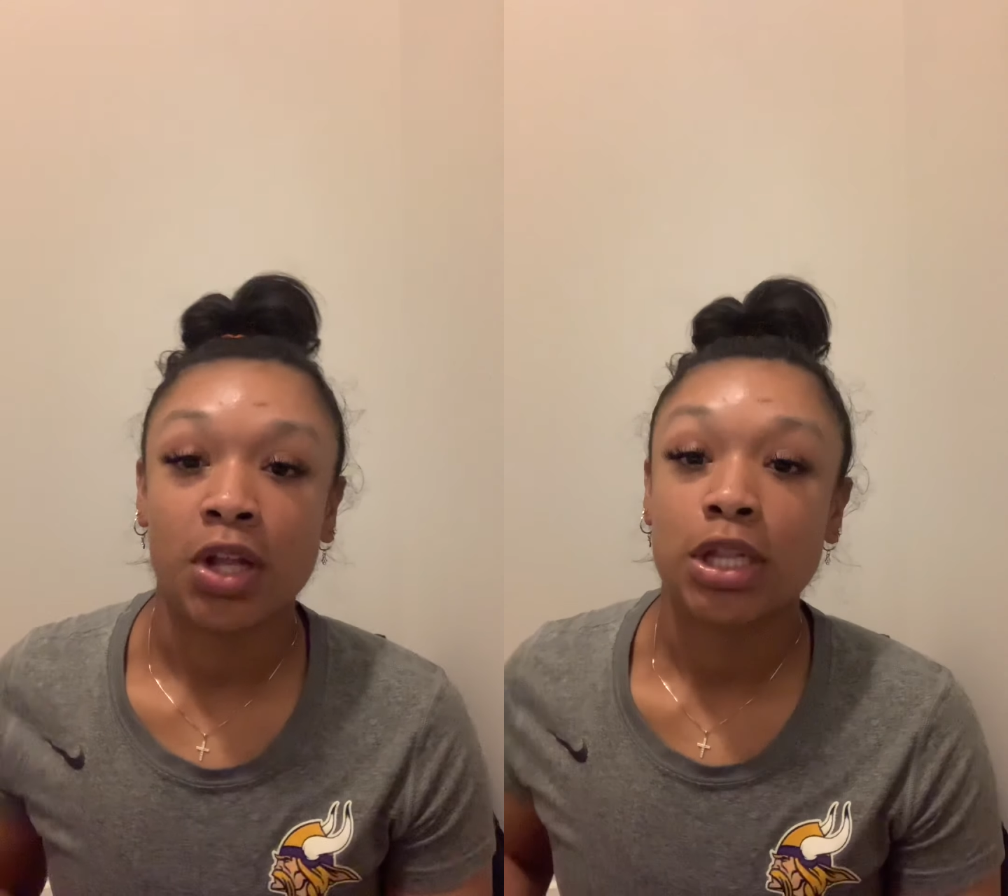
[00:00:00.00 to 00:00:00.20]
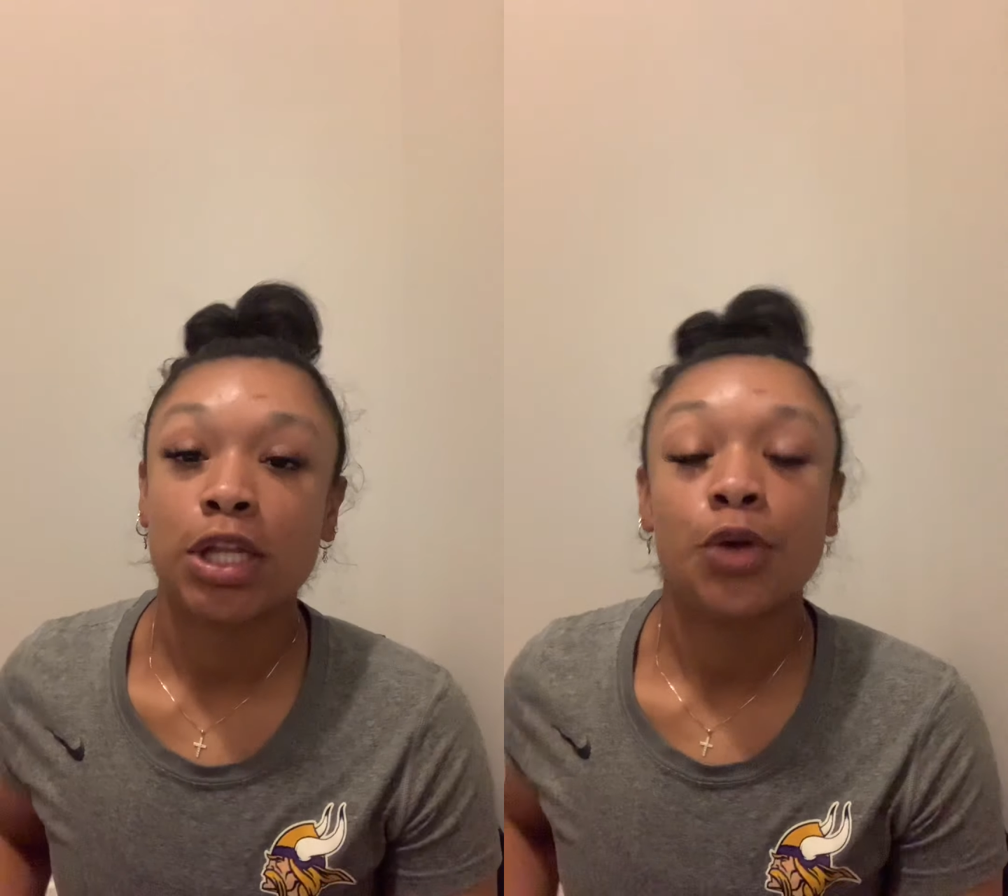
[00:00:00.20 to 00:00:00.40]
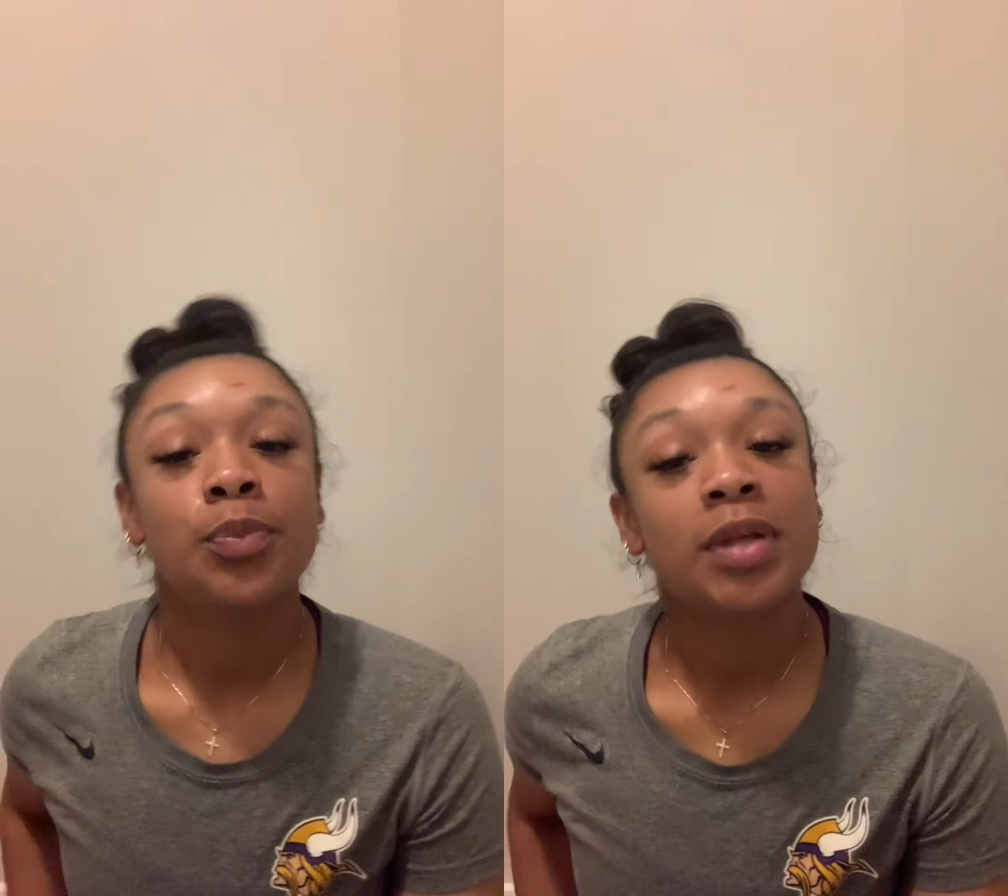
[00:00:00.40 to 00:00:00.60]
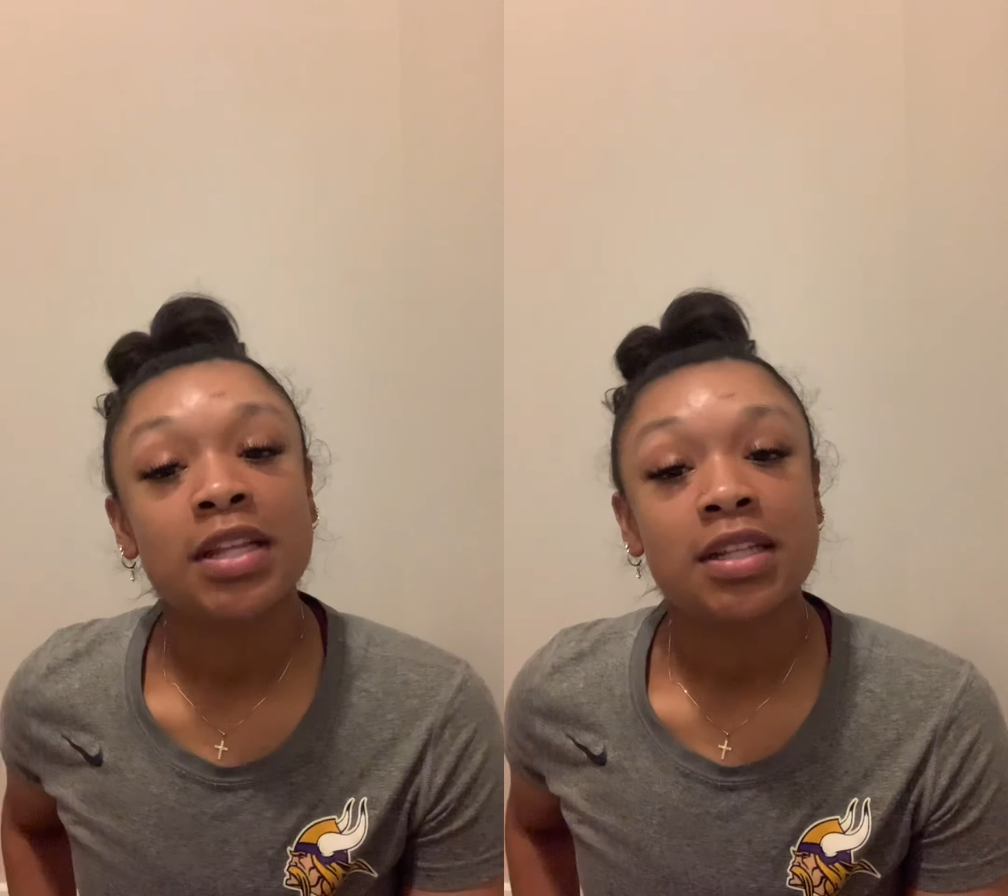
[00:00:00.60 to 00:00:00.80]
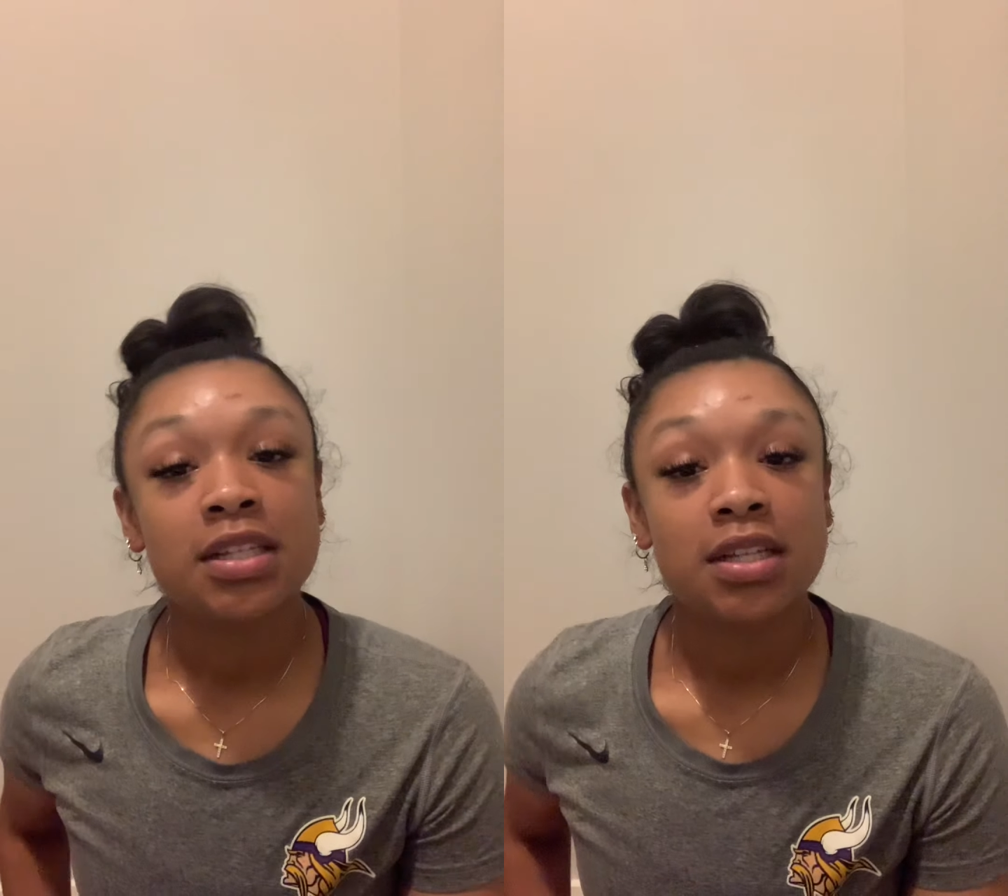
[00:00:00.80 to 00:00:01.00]

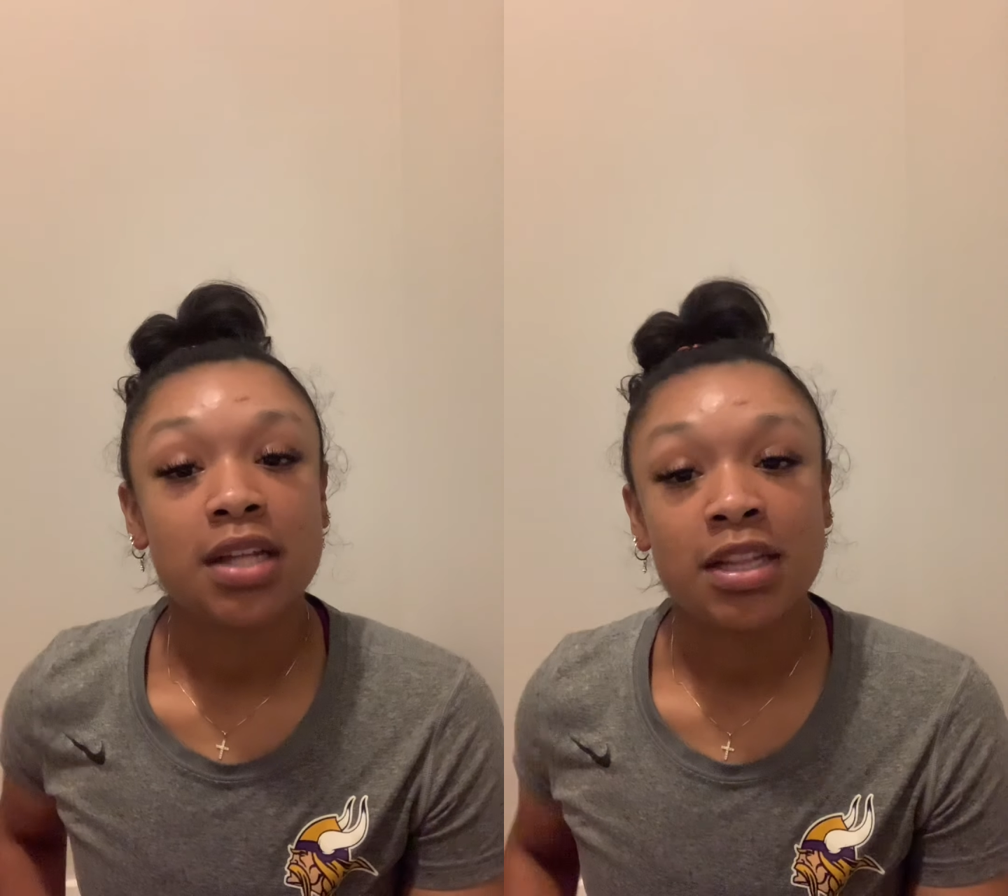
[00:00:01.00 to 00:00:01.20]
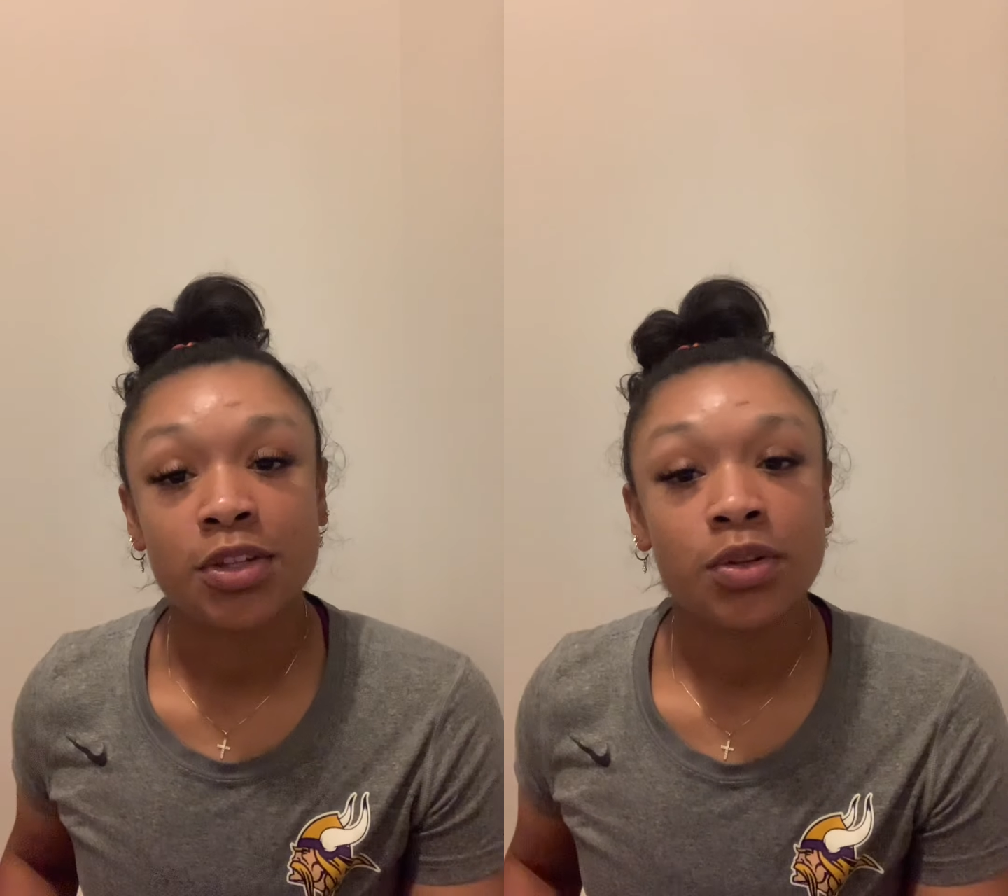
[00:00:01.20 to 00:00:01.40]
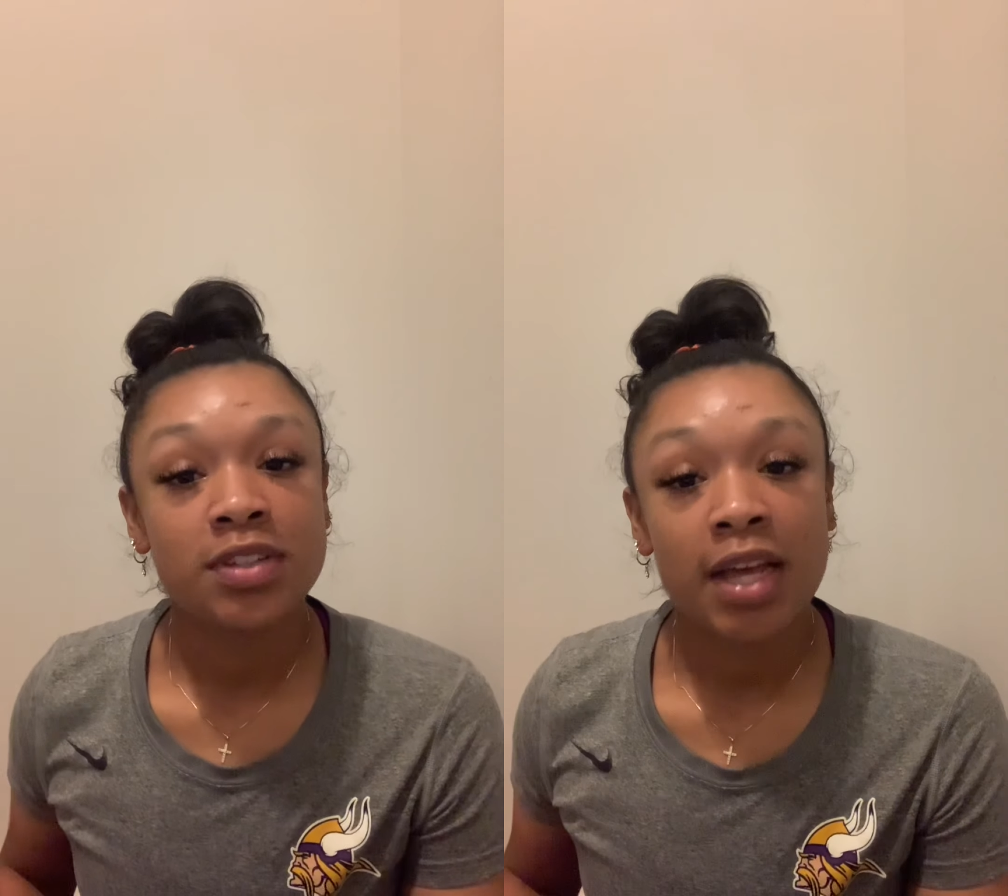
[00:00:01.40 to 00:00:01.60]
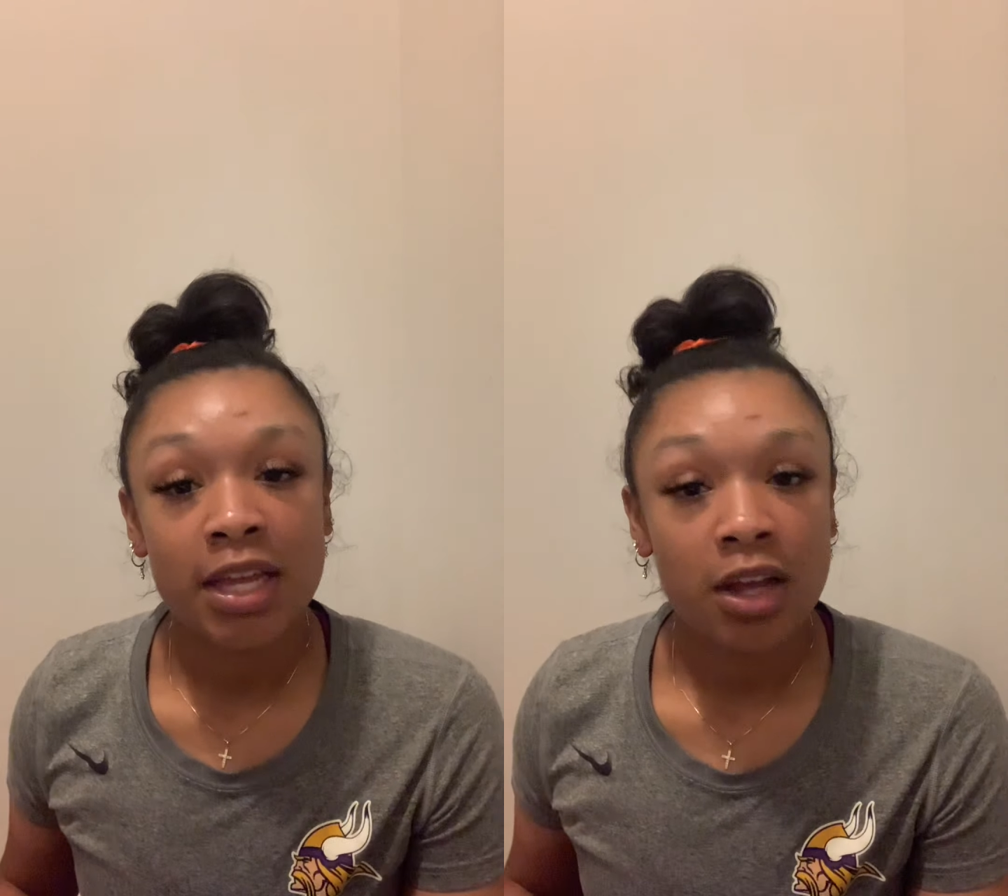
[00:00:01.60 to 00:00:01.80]
little tight